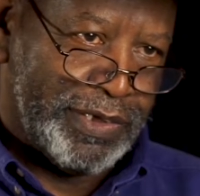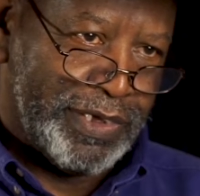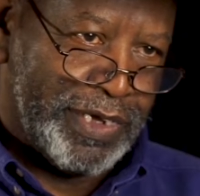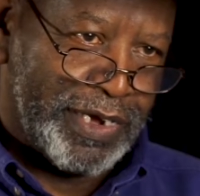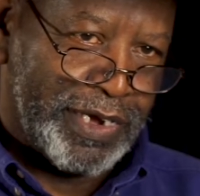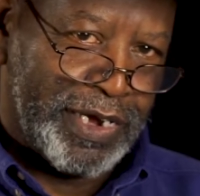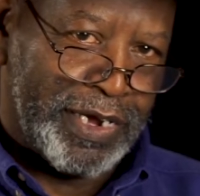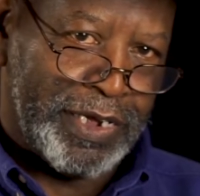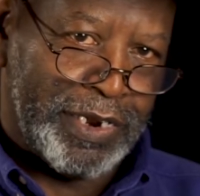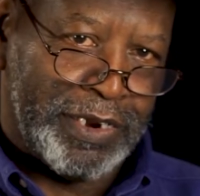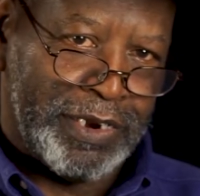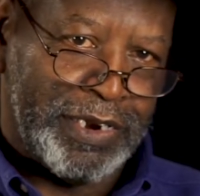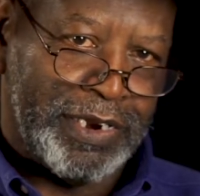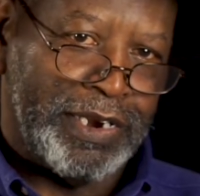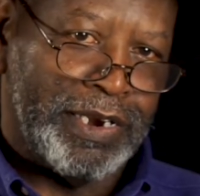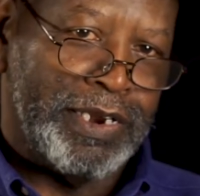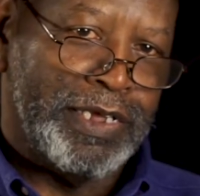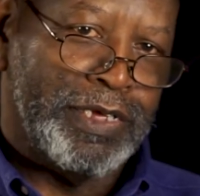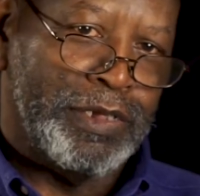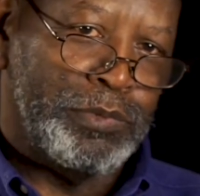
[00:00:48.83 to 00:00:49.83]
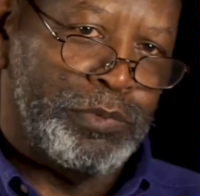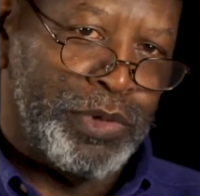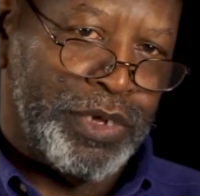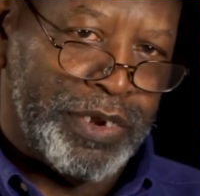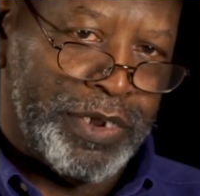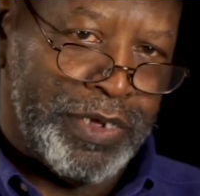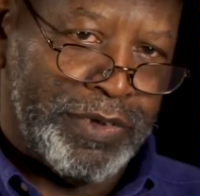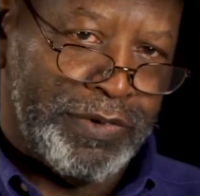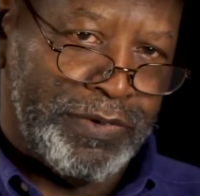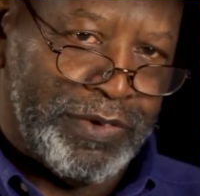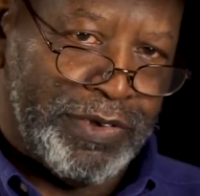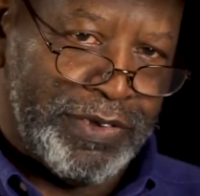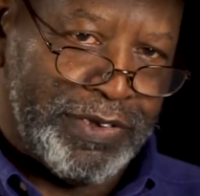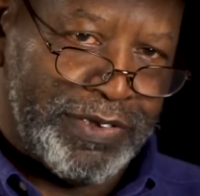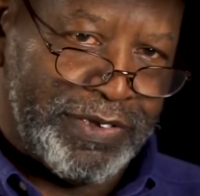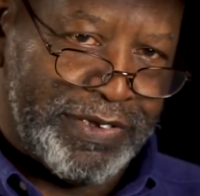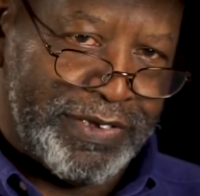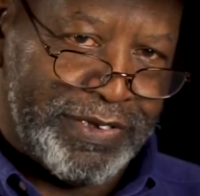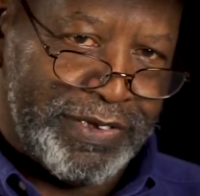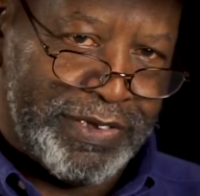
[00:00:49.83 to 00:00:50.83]
I got a little bit of it.
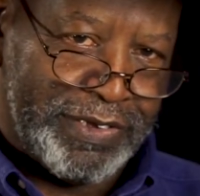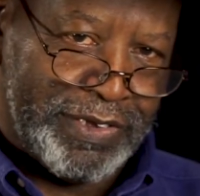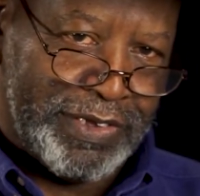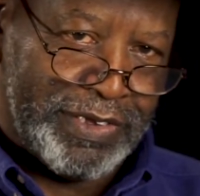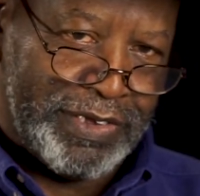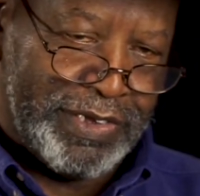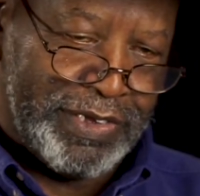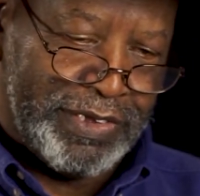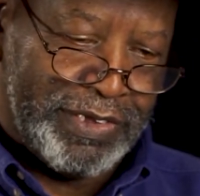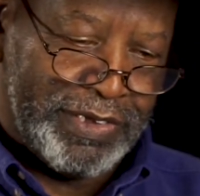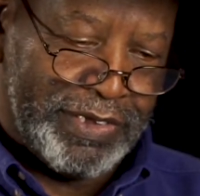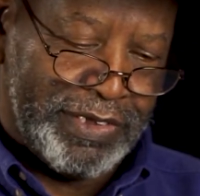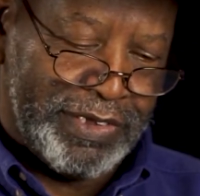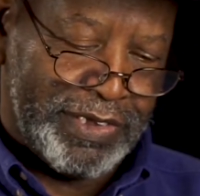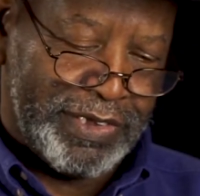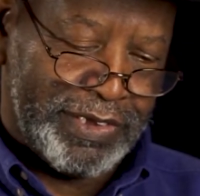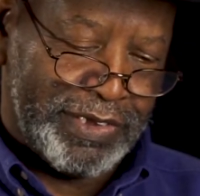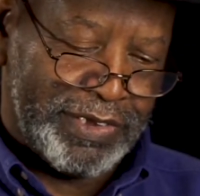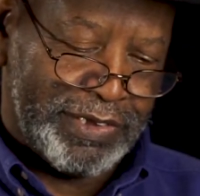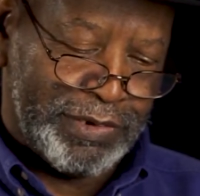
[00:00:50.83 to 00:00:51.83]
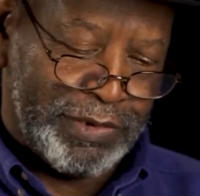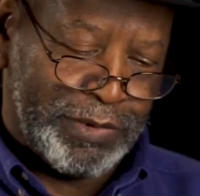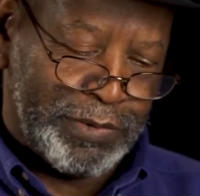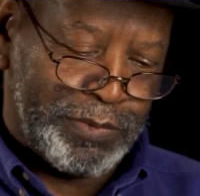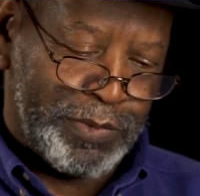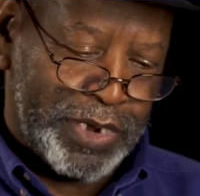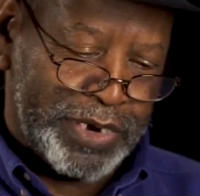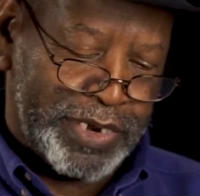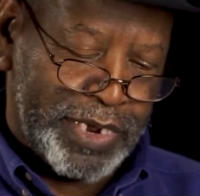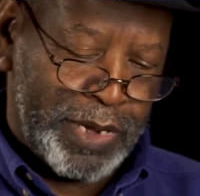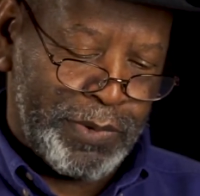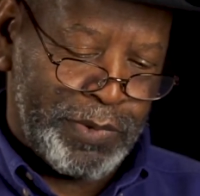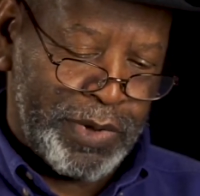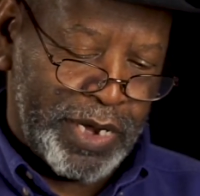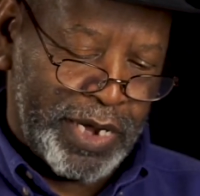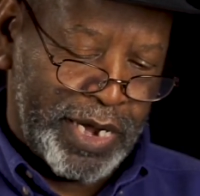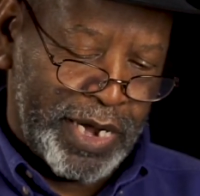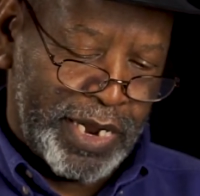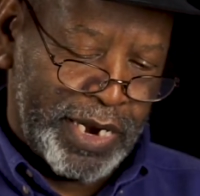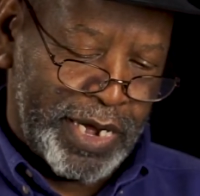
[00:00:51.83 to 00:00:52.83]
And so by the time I
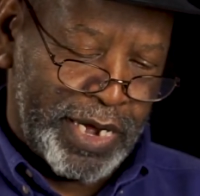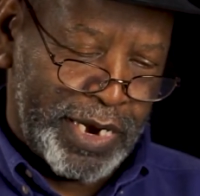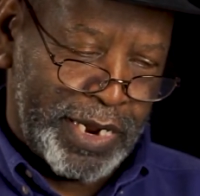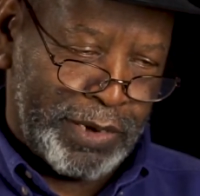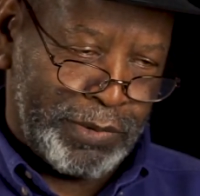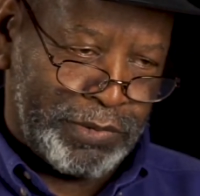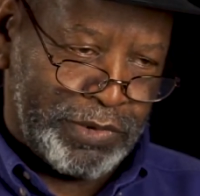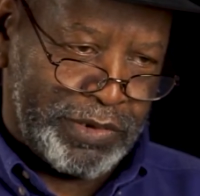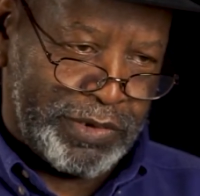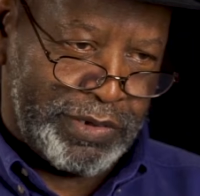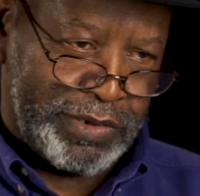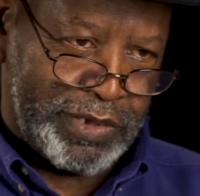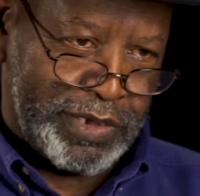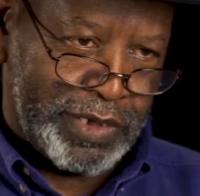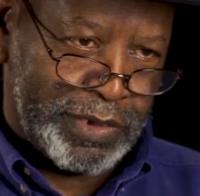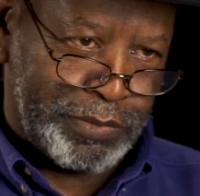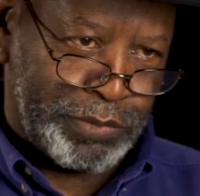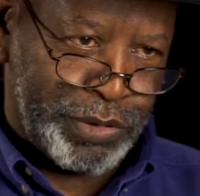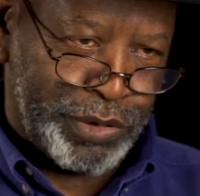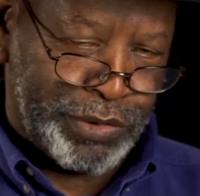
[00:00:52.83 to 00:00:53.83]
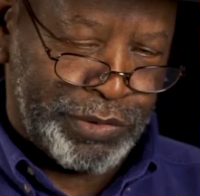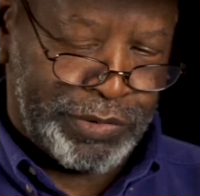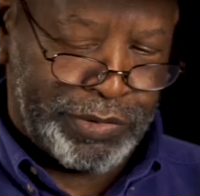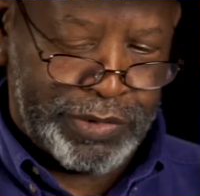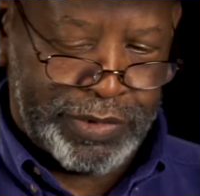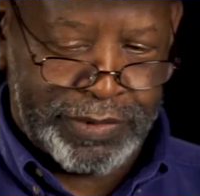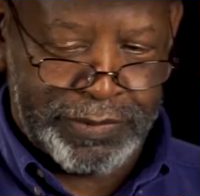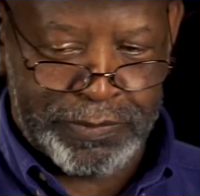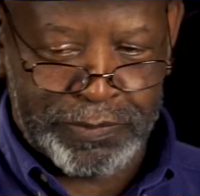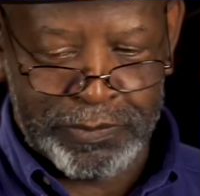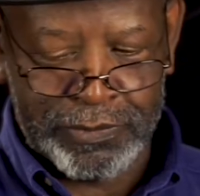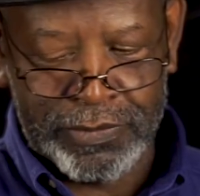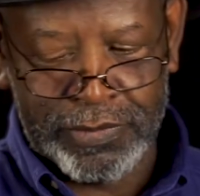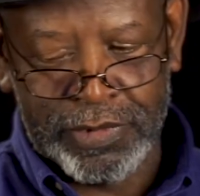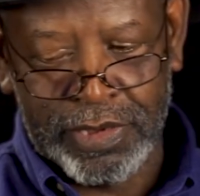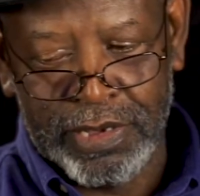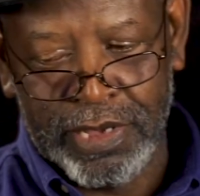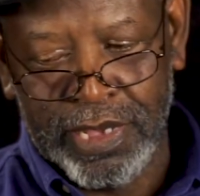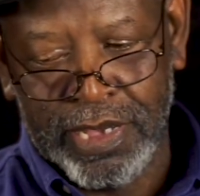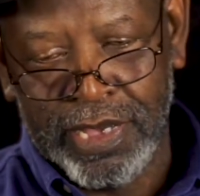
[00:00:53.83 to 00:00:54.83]
got out, I was a sick person.
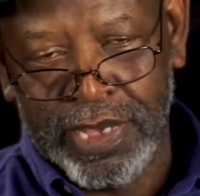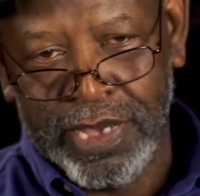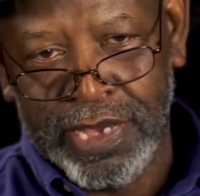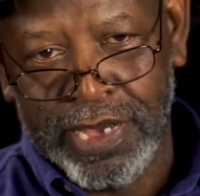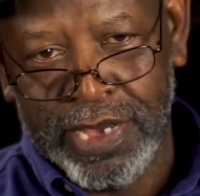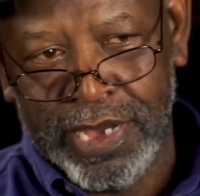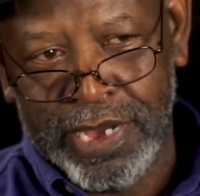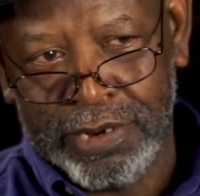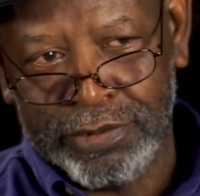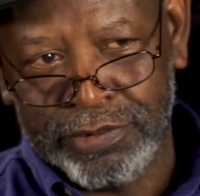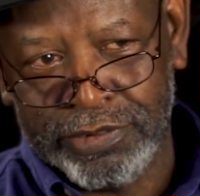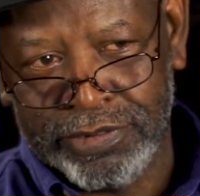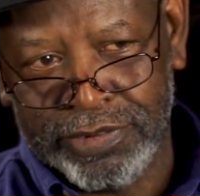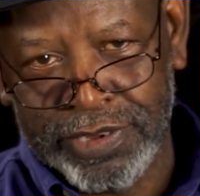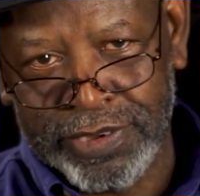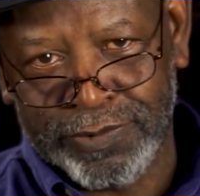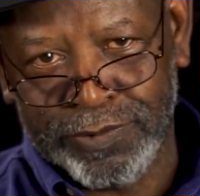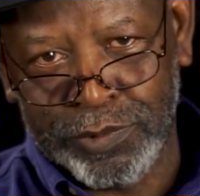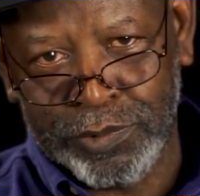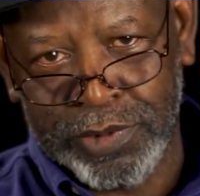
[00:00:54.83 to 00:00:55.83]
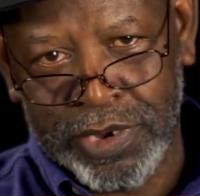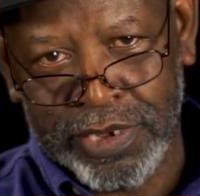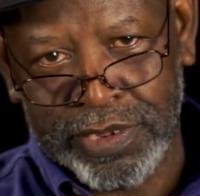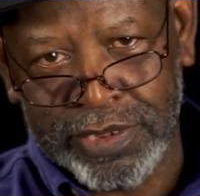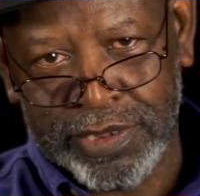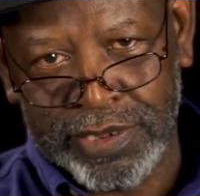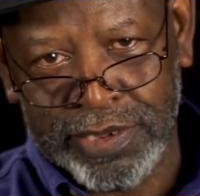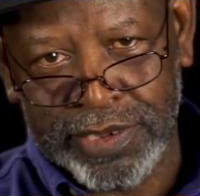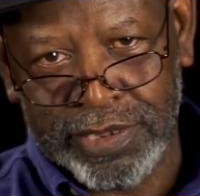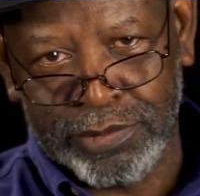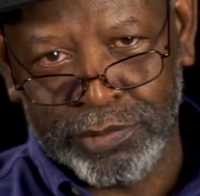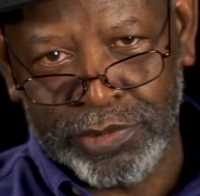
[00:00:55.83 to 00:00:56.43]
I was sick for about 6